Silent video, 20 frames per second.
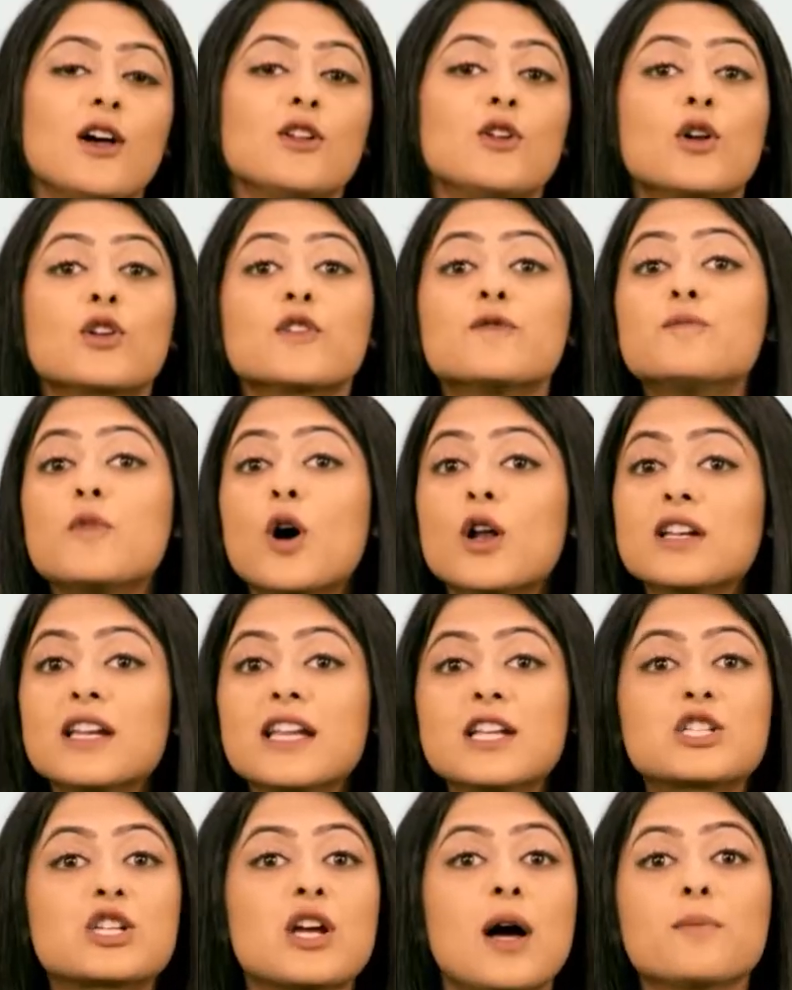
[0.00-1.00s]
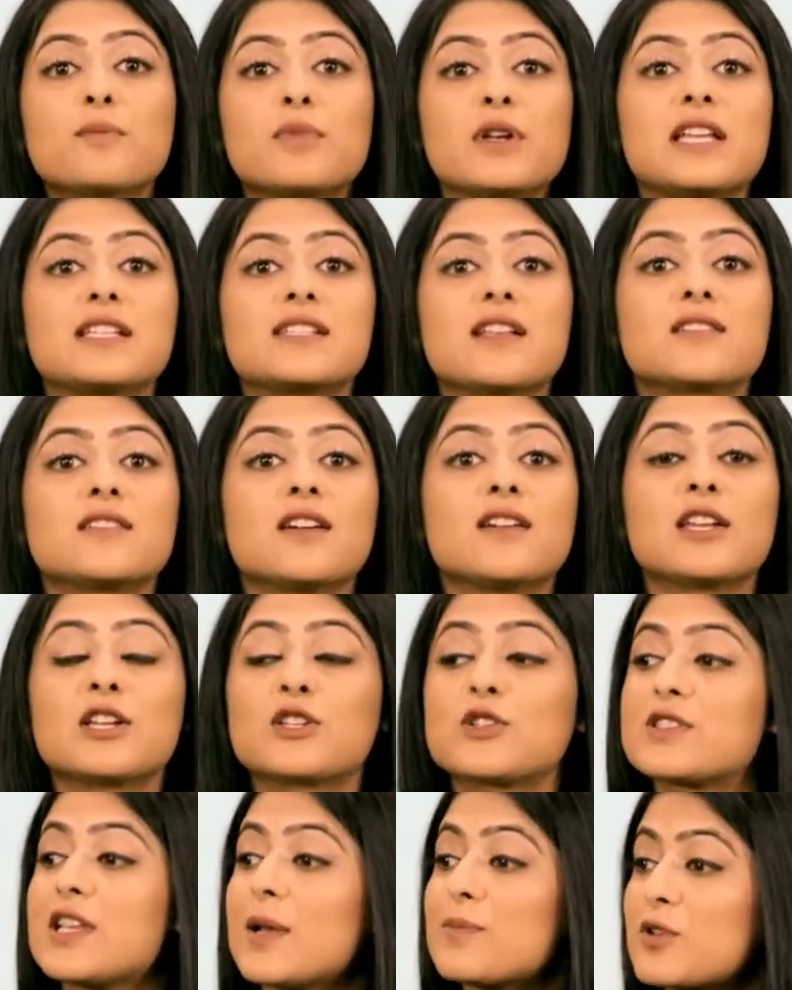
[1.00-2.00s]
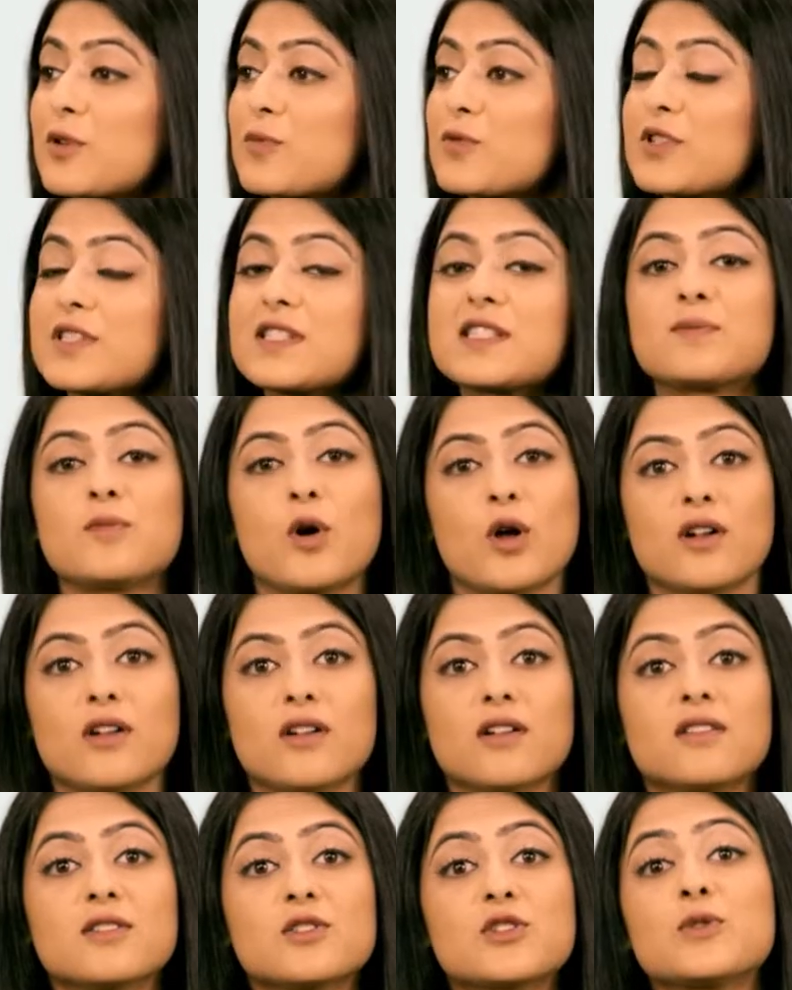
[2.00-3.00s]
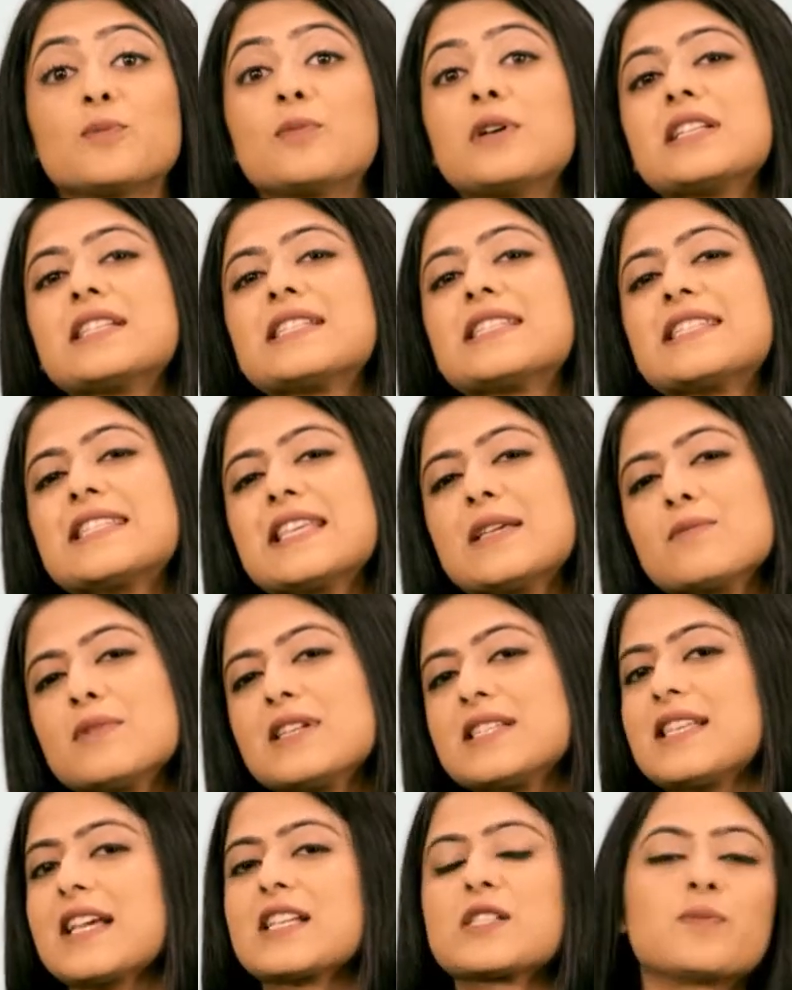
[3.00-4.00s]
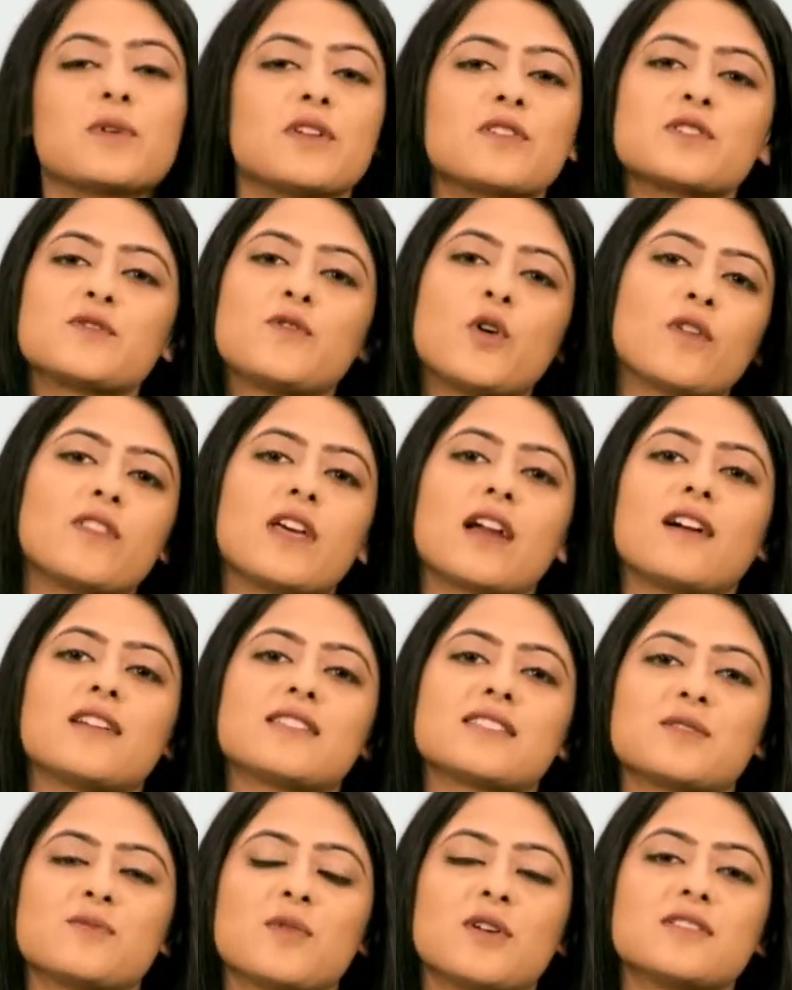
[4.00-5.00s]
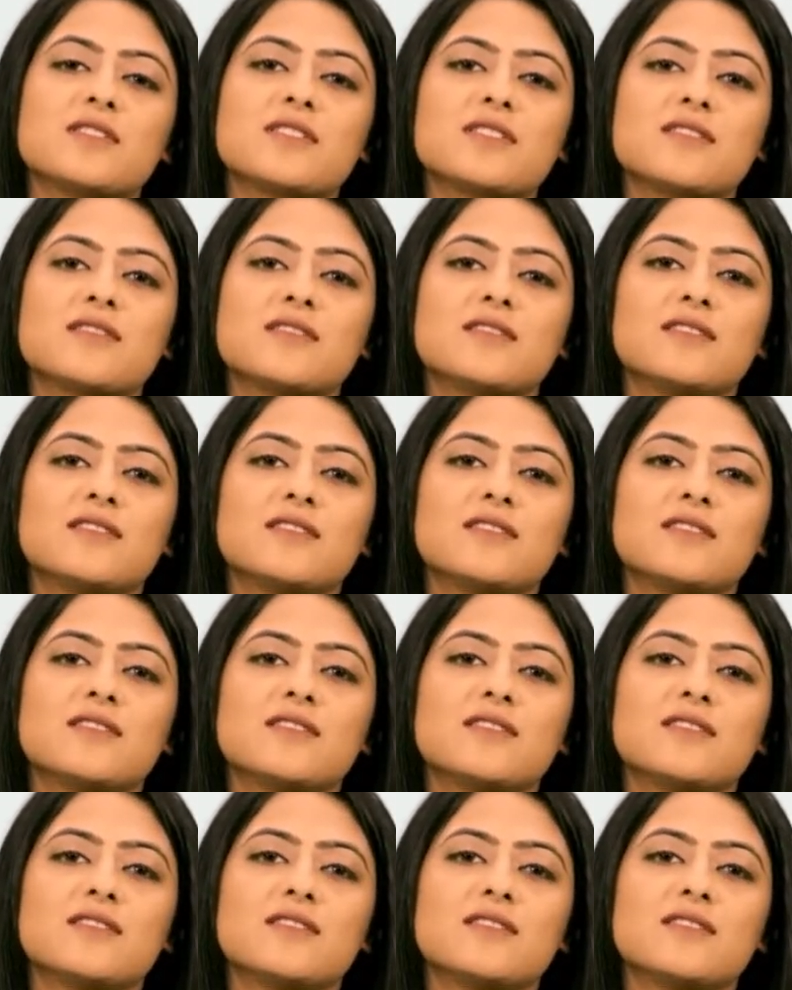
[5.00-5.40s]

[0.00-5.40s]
A lot of modern-age companies are turning to subscriptions model to build a seamless experience for their customers.